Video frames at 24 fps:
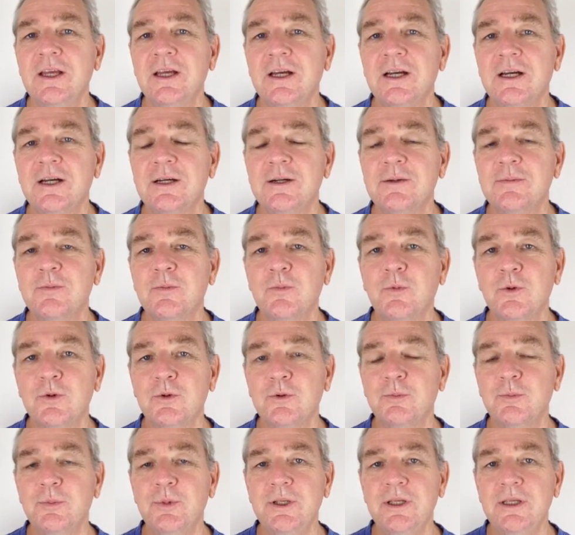
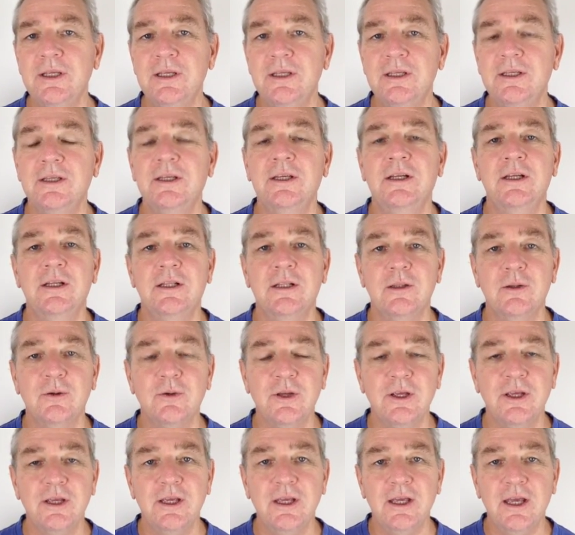we'll be
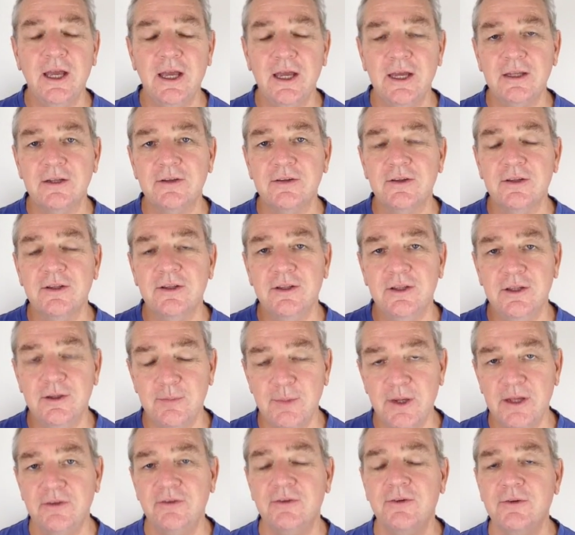looking at the
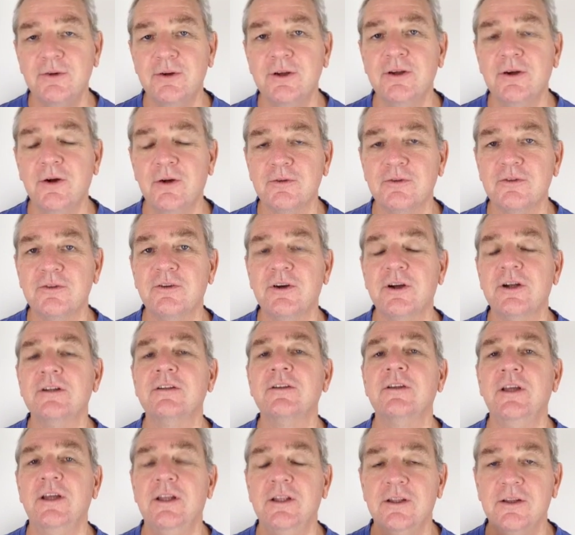imaginary
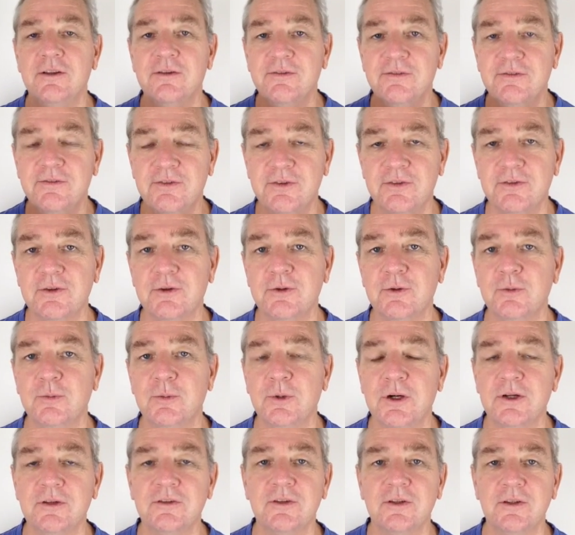construct in the physical
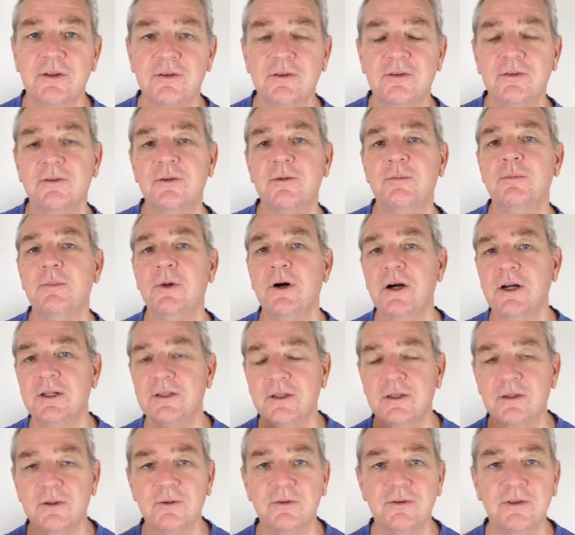mind. So this is the
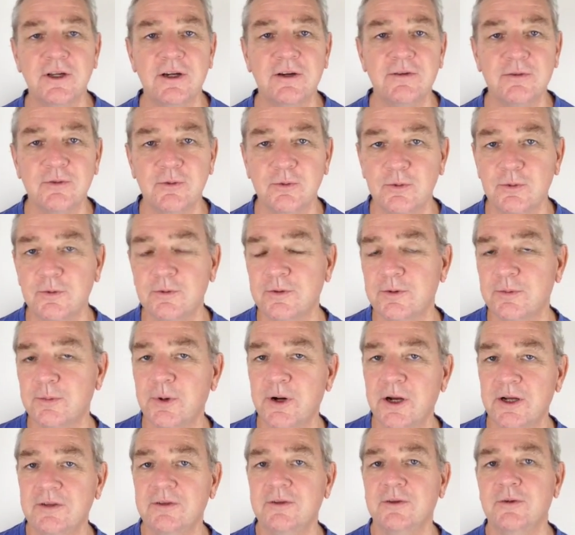mind that looks after all of the
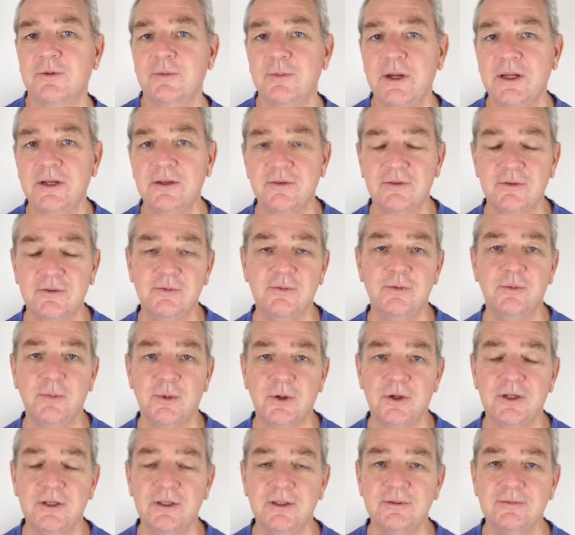practical matters of your
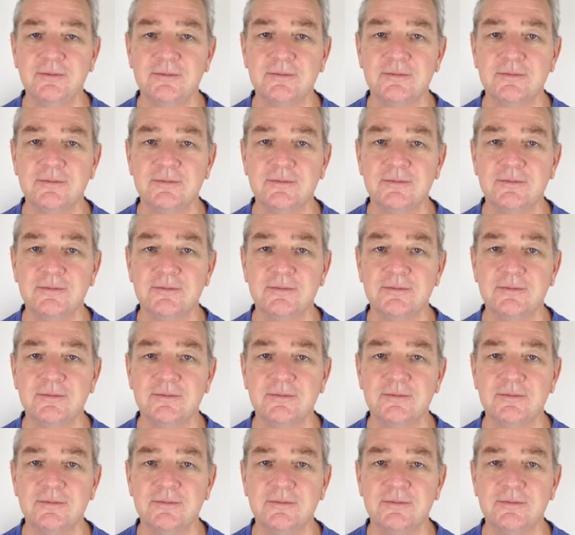body.